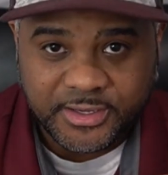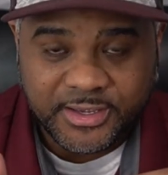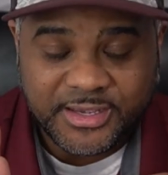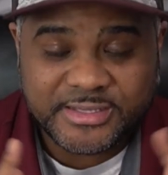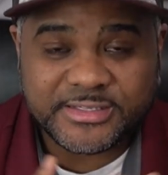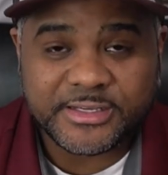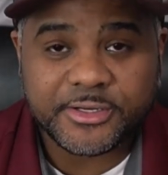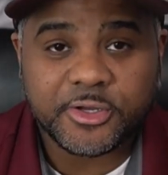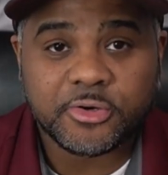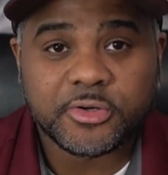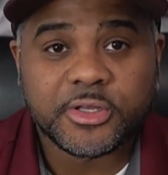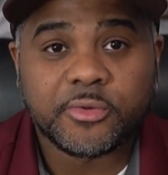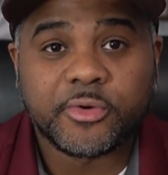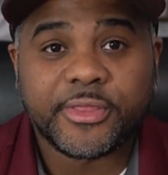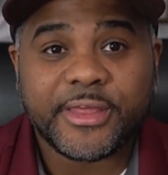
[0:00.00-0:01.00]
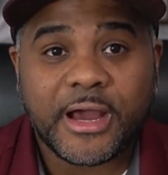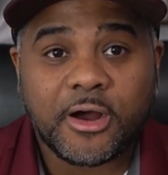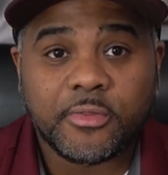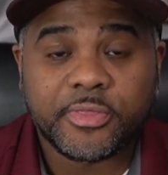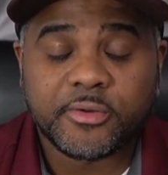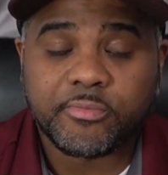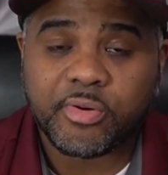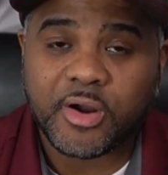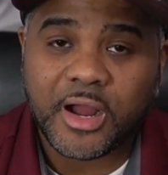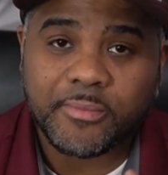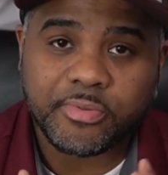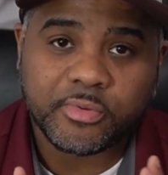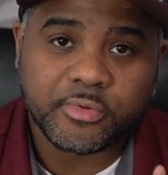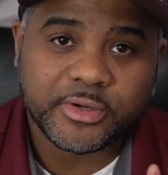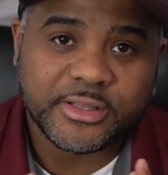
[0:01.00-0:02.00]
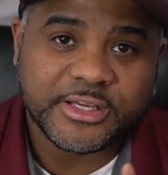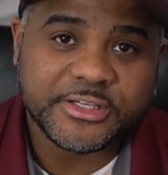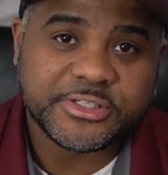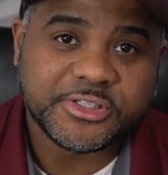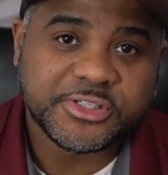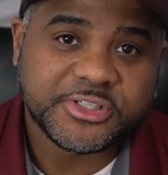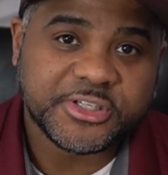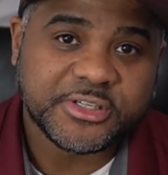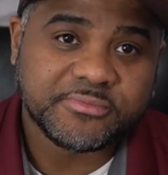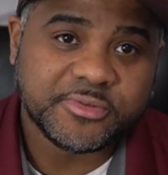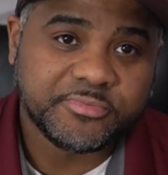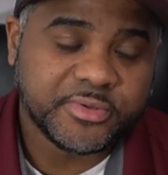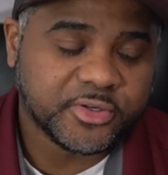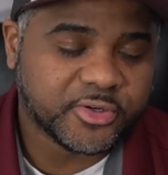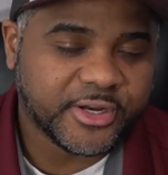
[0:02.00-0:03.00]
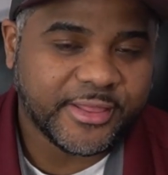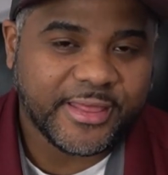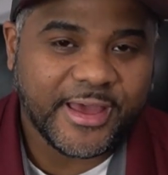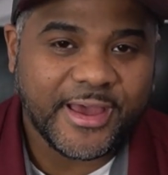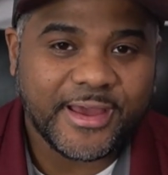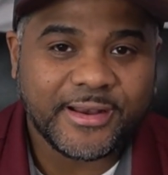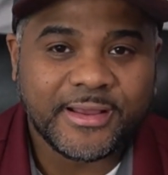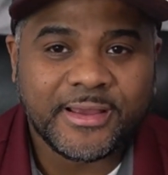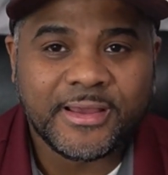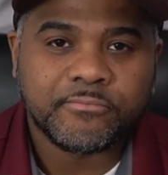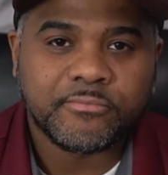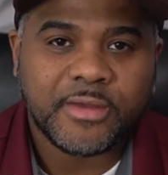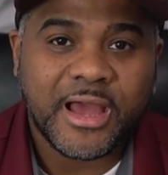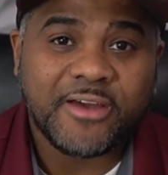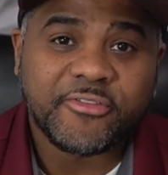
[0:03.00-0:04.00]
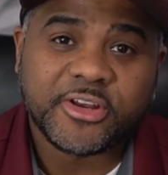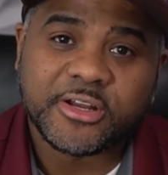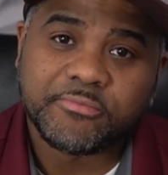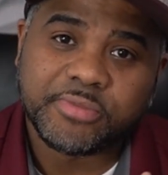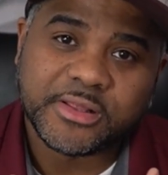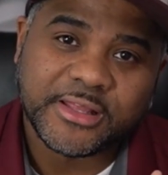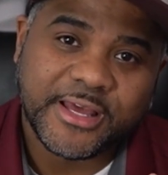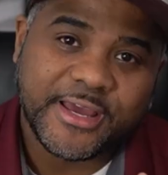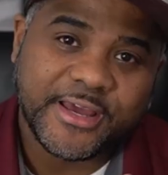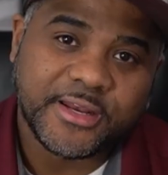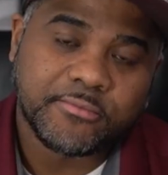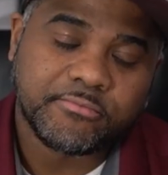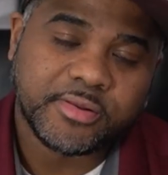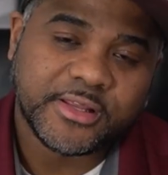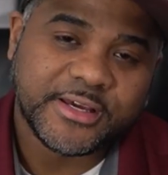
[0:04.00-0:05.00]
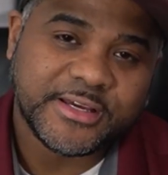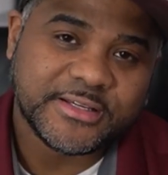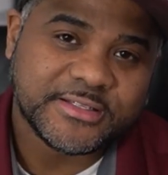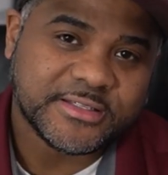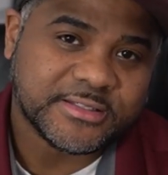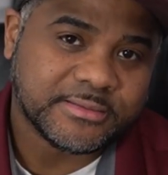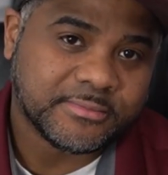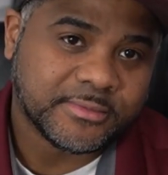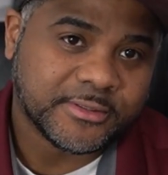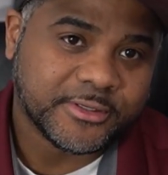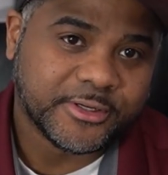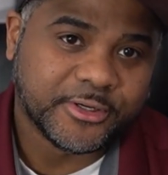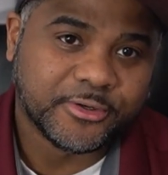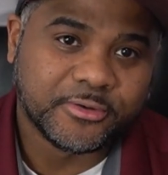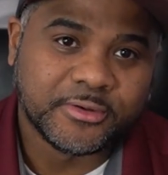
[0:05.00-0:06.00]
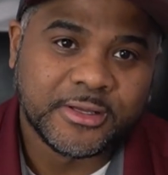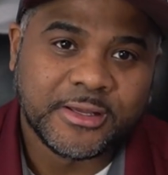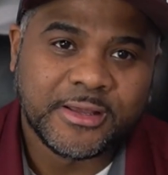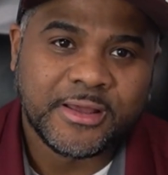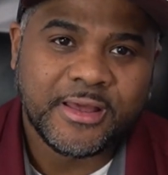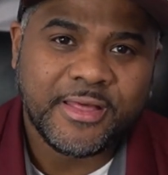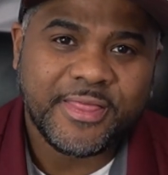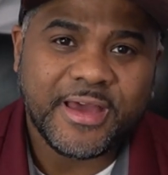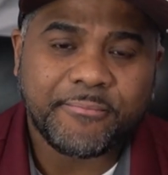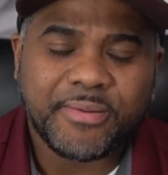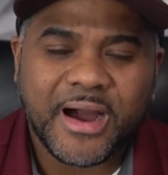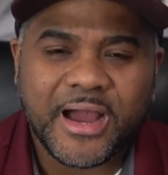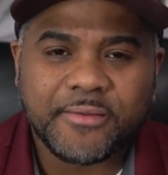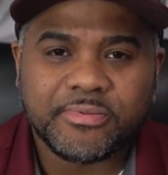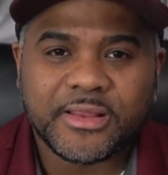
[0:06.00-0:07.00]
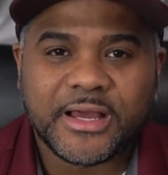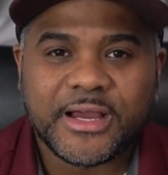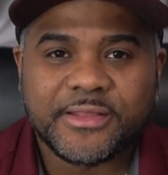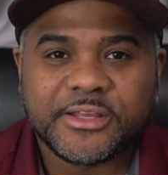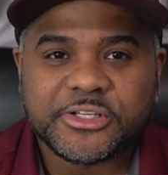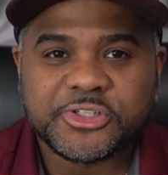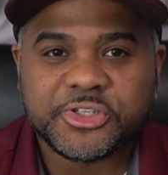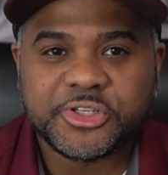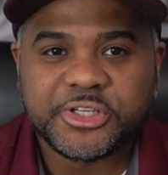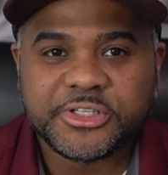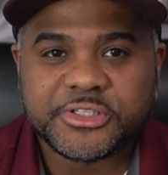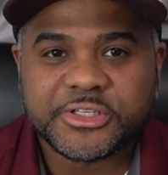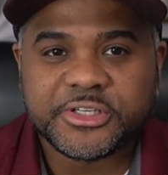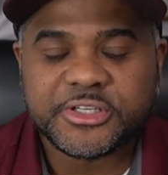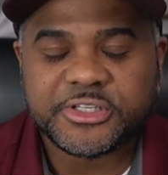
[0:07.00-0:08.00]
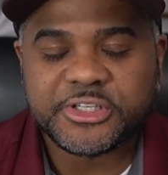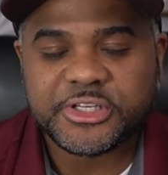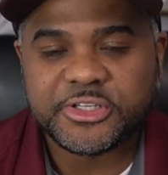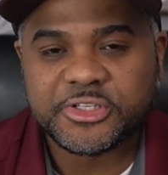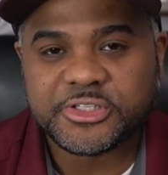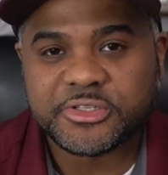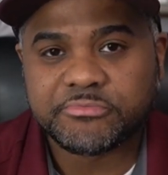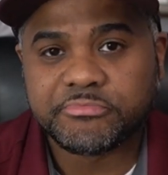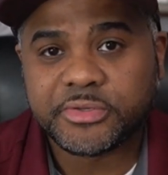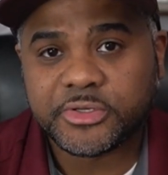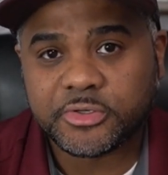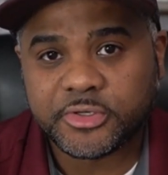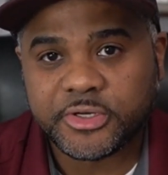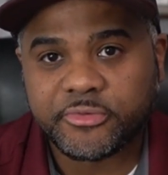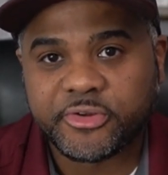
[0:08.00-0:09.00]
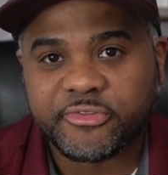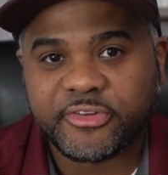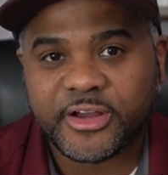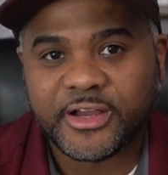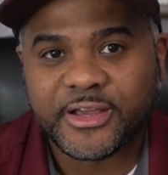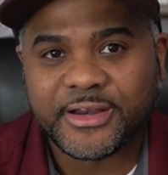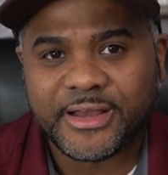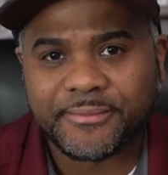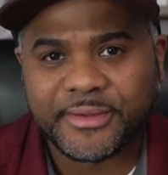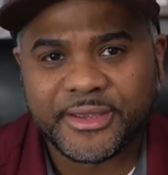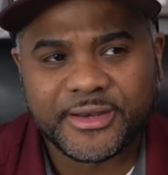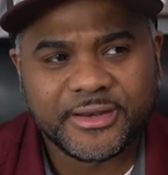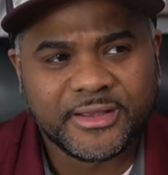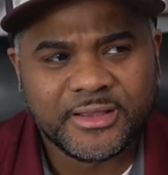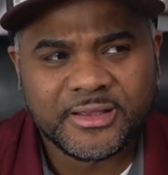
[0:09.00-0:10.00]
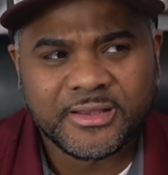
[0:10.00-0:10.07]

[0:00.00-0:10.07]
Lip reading: as I noted, without the proper relationships, building that, having a plan in place, that pipeline that you need to continue to build and refine,